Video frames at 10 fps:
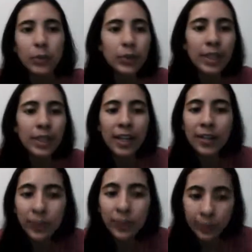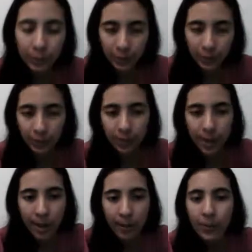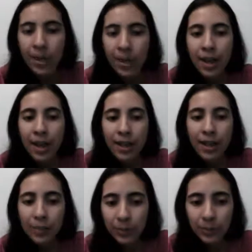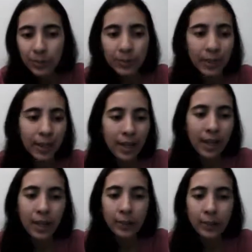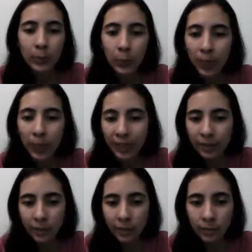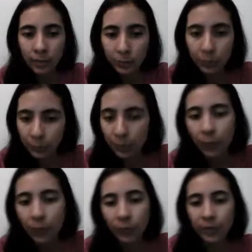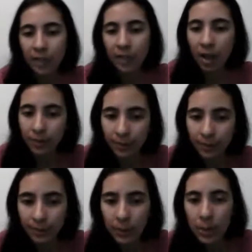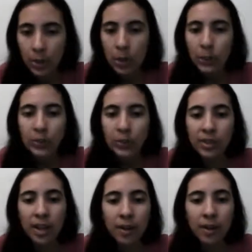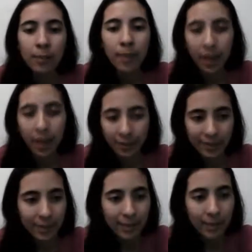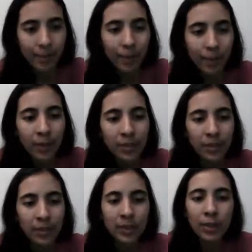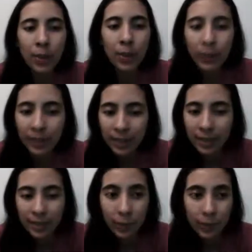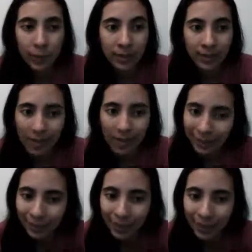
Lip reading: Today I'm going to talk about a tool that web to offer apps, which are blogs. Blogs is known as a website